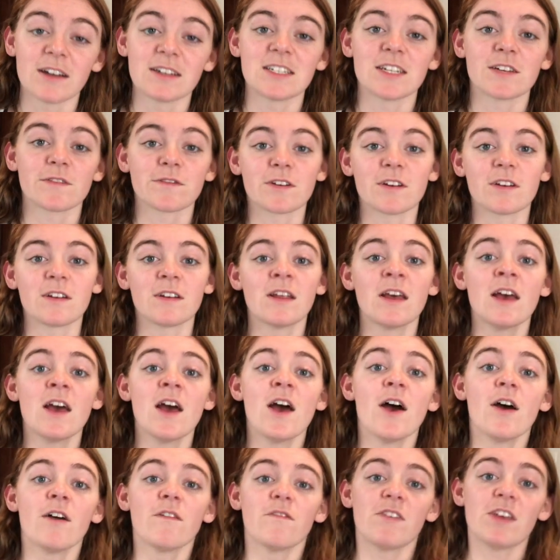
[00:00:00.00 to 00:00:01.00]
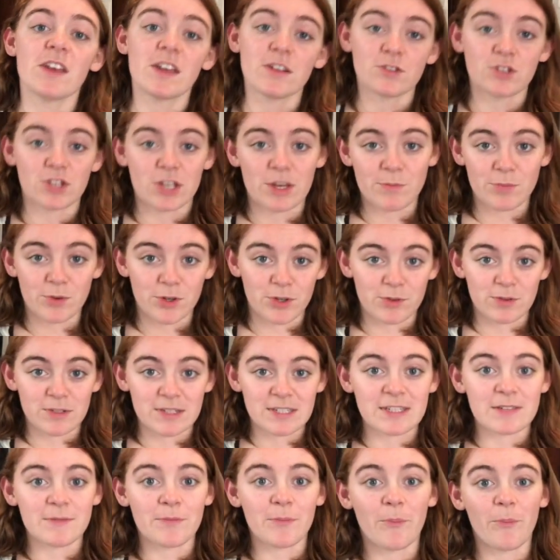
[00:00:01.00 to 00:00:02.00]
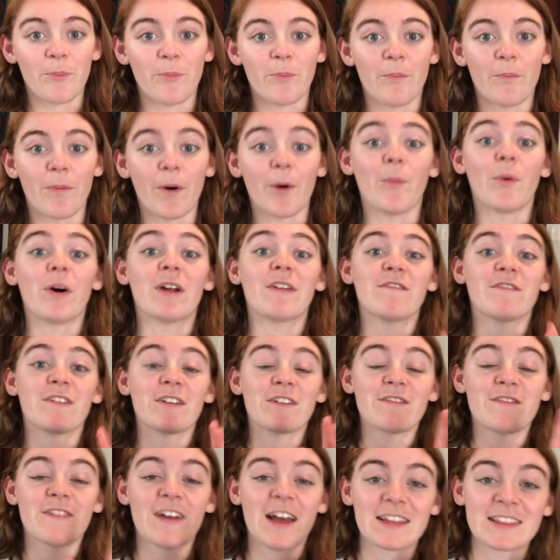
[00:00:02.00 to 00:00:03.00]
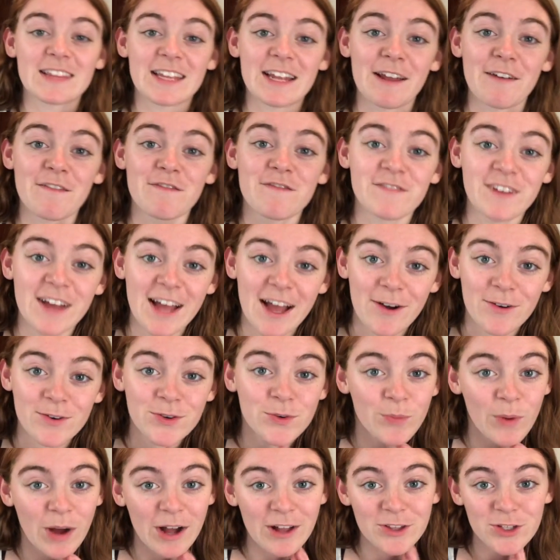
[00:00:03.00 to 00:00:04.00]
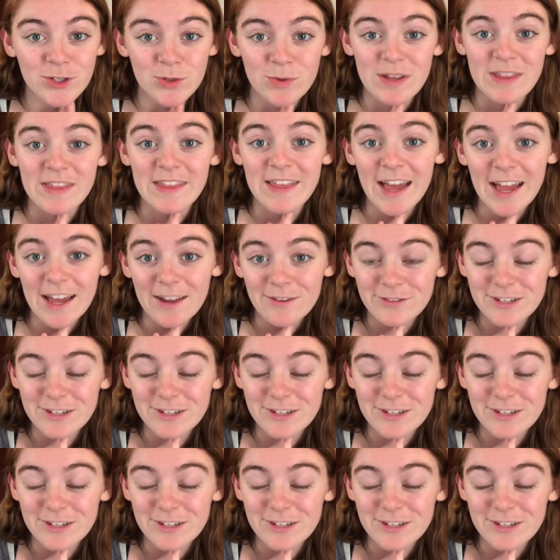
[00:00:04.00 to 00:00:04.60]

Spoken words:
different vegan shampoos. But one fun fact that I found while doing that